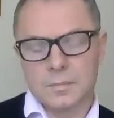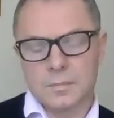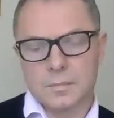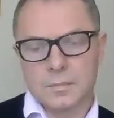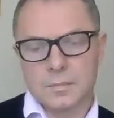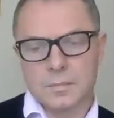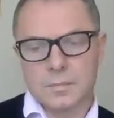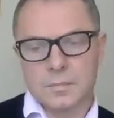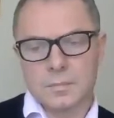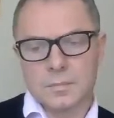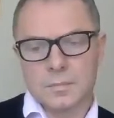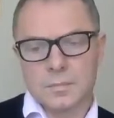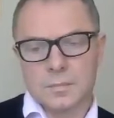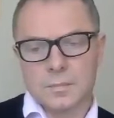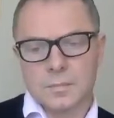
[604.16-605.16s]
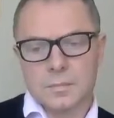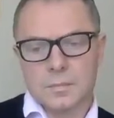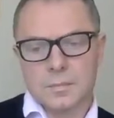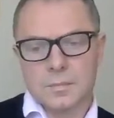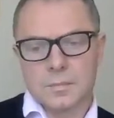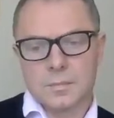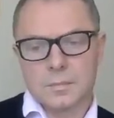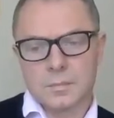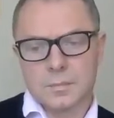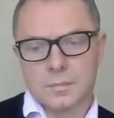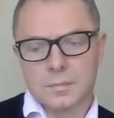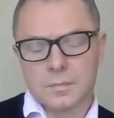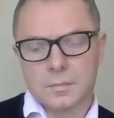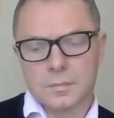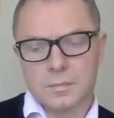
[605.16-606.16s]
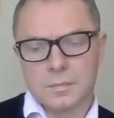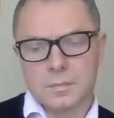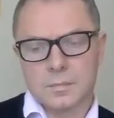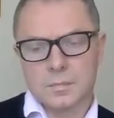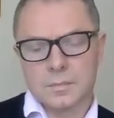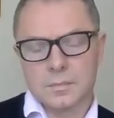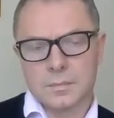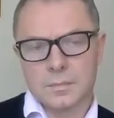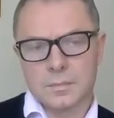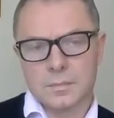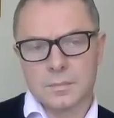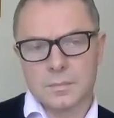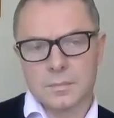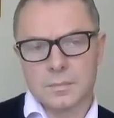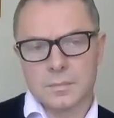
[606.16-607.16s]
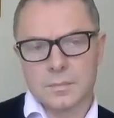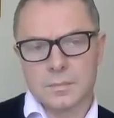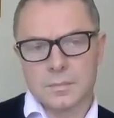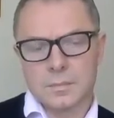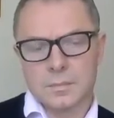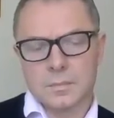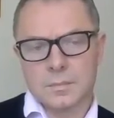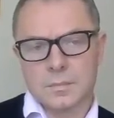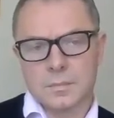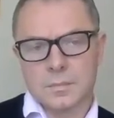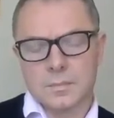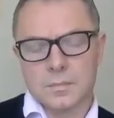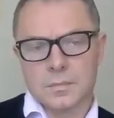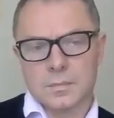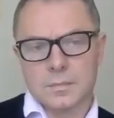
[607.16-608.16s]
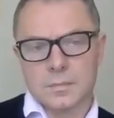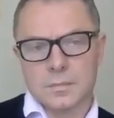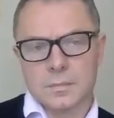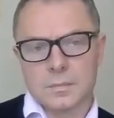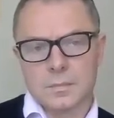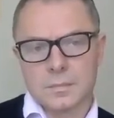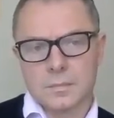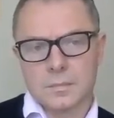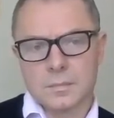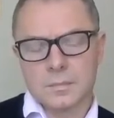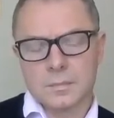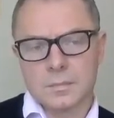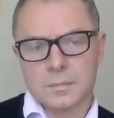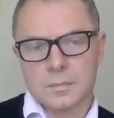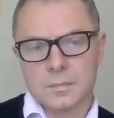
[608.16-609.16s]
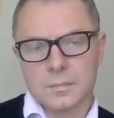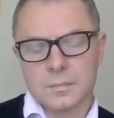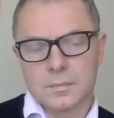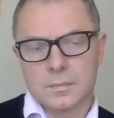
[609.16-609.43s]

(not speaking)